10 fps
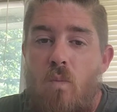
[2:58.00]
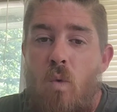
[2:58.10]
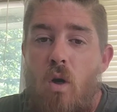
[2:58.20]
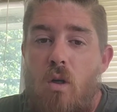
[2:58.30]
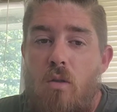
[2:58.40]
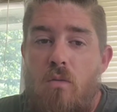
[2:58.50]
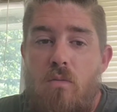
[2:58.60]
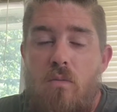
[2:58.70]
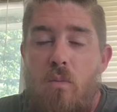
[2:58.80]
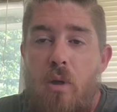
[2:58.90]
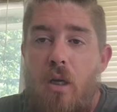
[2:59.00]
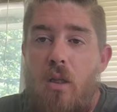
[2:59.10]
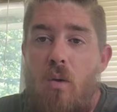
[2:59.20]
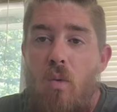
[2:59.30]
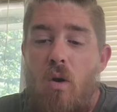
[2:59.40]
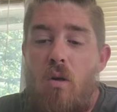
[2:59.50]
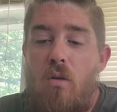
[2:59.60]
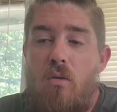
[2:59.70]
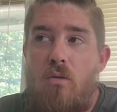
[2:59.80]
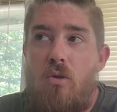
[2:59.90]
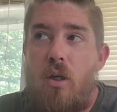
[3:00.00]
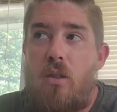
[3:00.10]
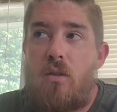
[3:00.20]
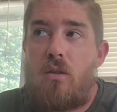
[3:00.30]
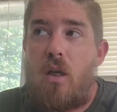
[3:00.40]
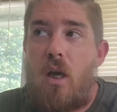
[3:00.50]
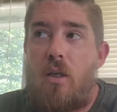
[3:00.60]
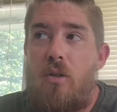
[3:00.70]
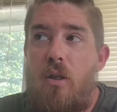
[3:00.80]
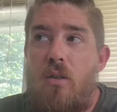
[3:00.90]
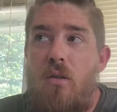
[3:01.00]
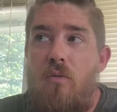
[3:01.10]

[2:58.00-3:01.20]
Water, pack a lot of water, drinks to stay hydrated, a